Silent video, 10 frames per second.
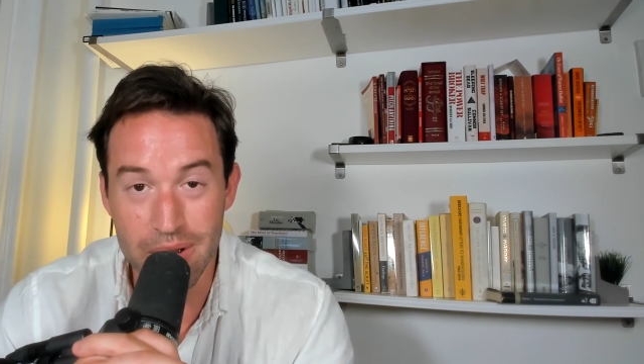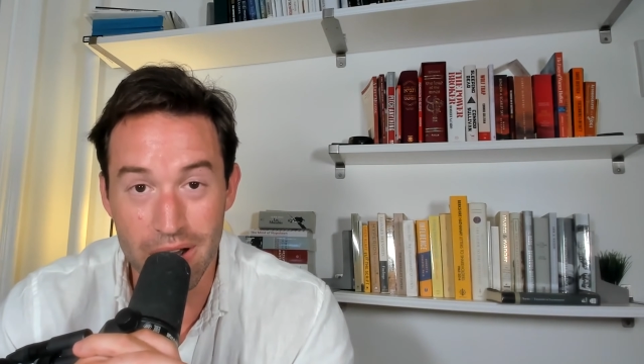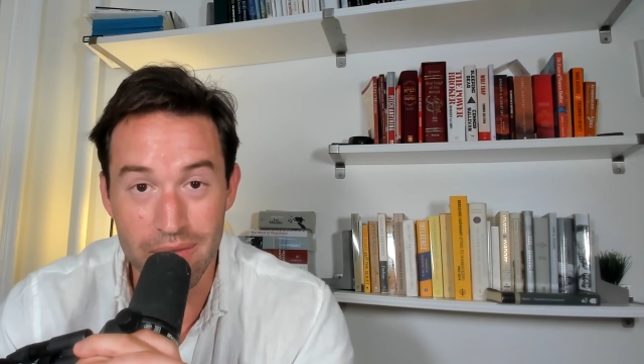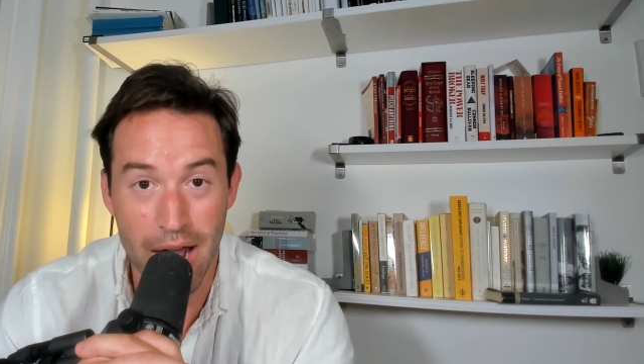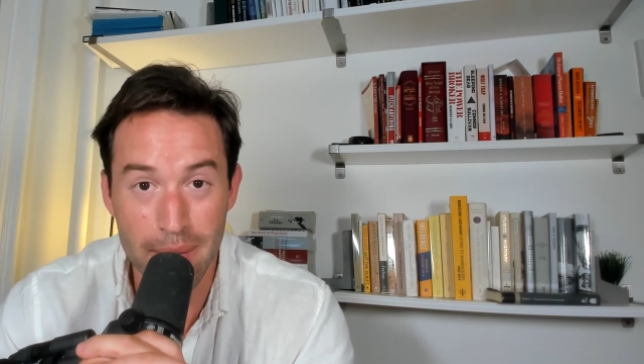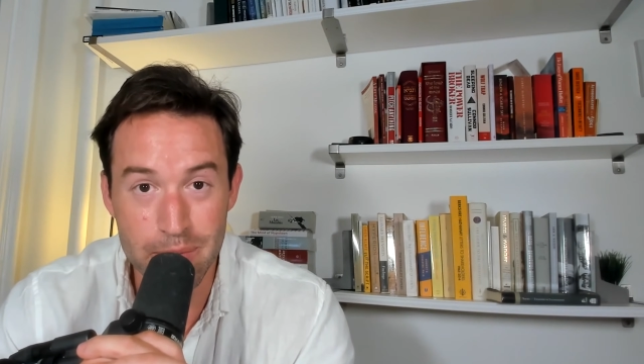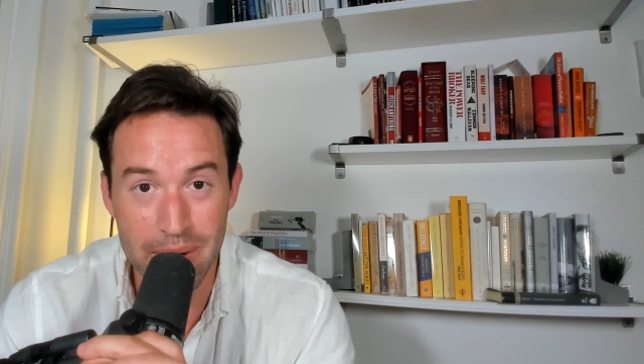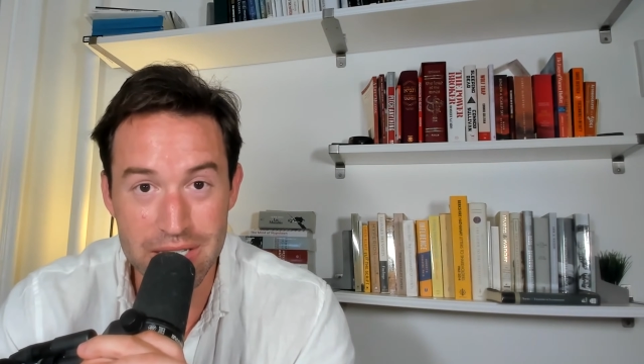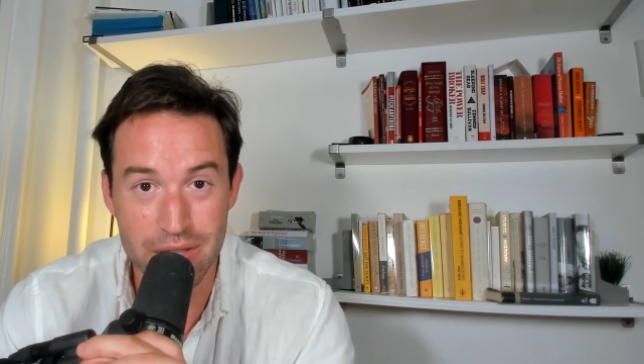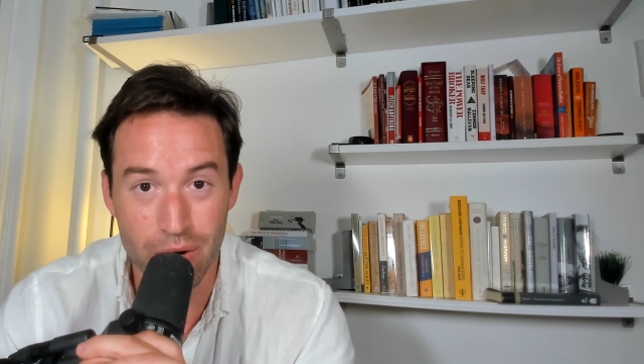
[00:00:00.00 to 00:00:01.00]
of
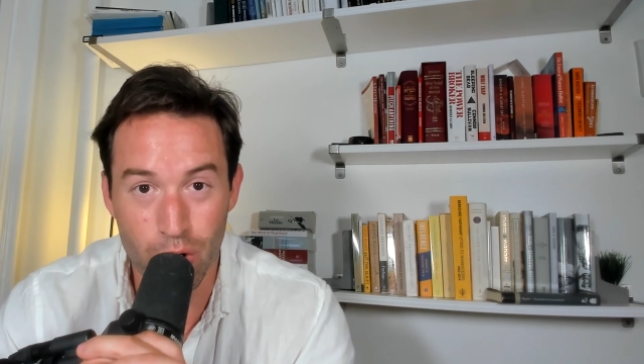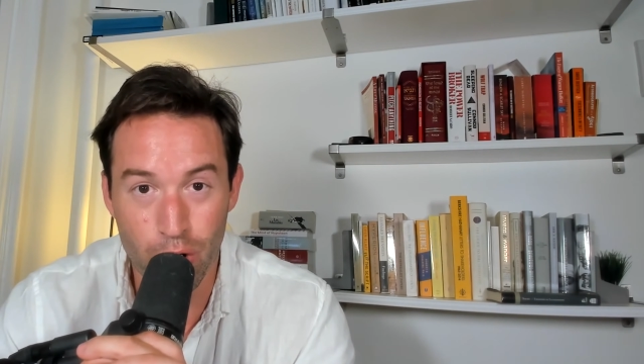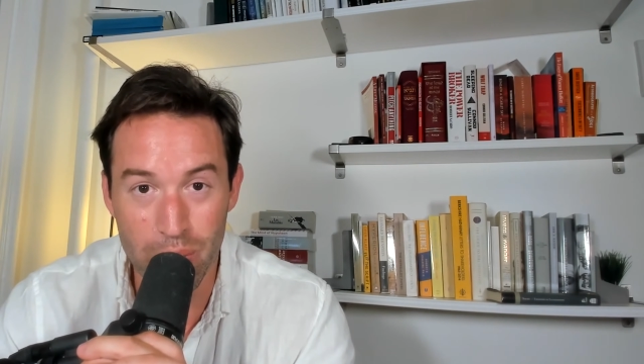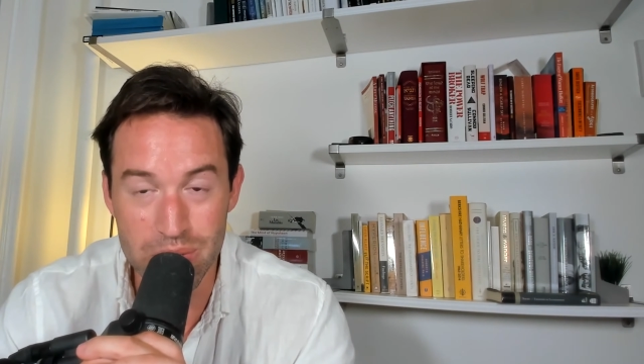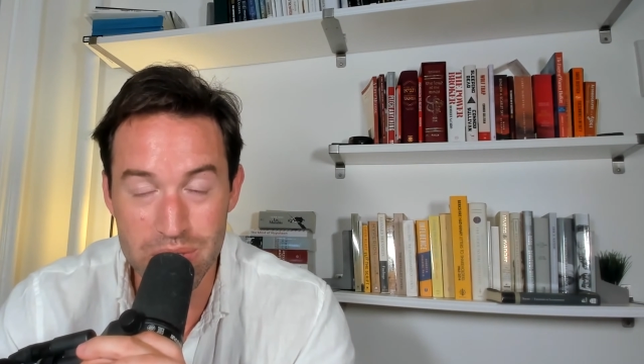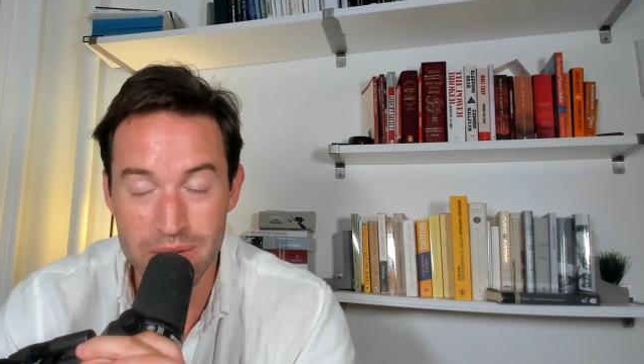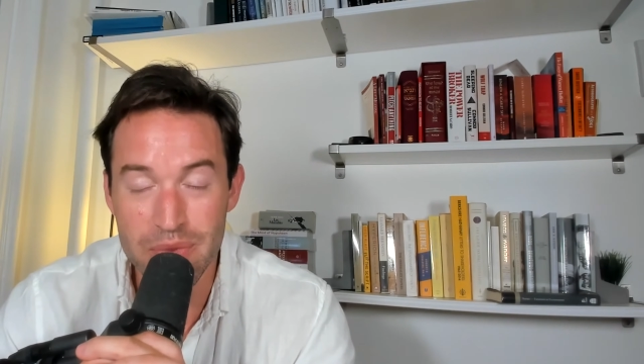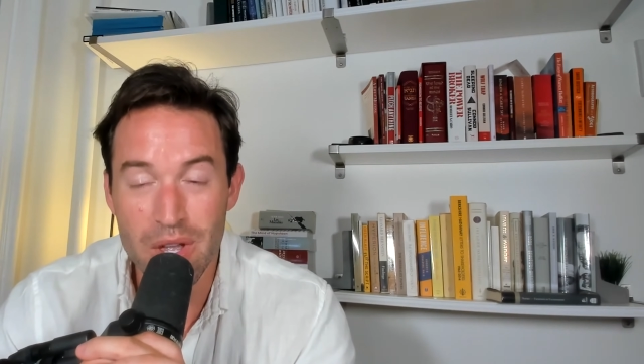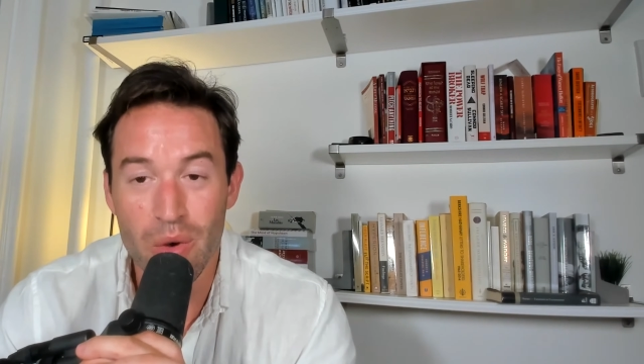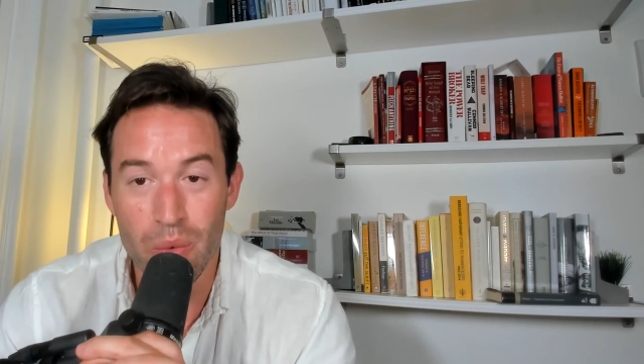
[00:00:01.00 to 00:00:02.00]
optimizing their hormones
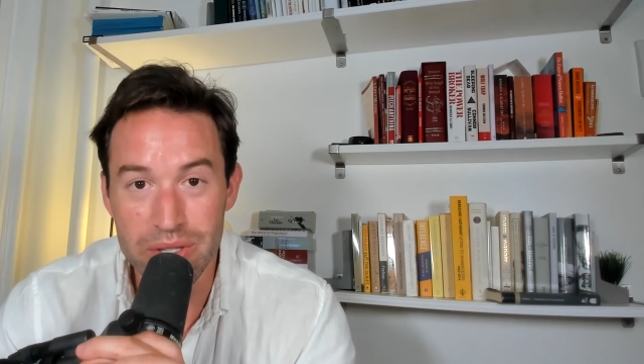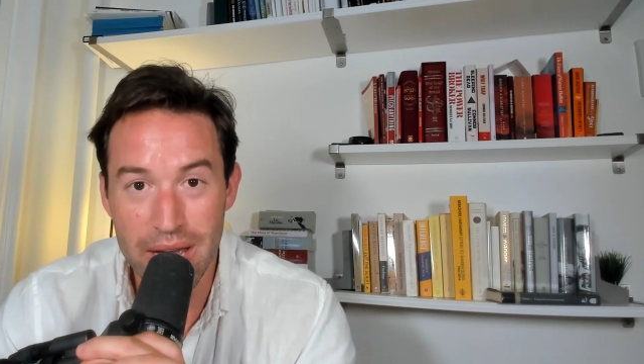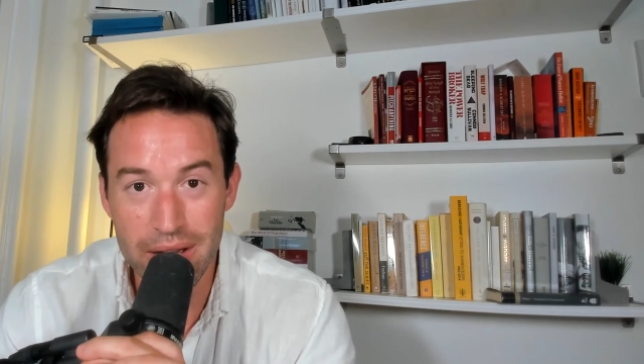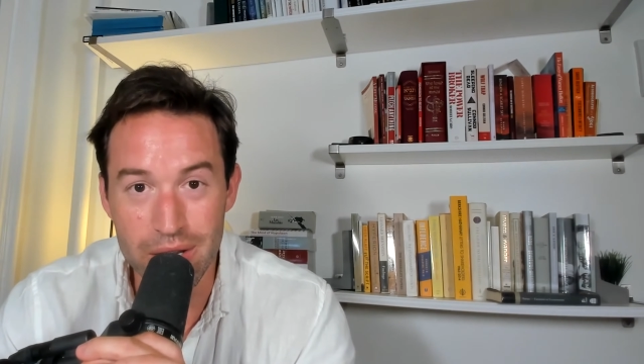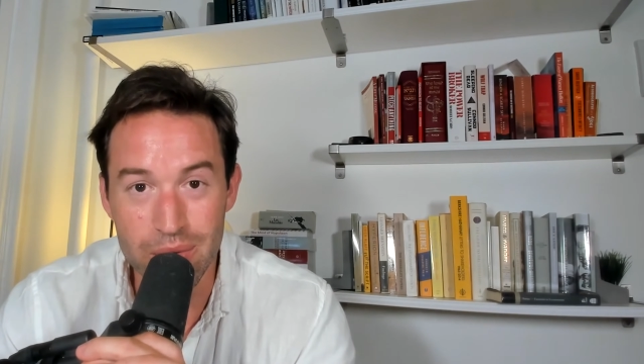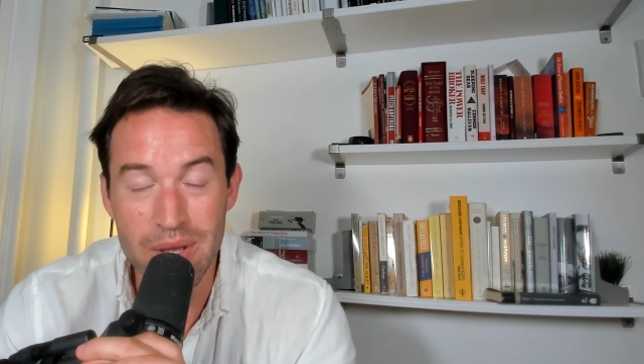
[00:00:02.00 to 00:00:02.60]
will tell you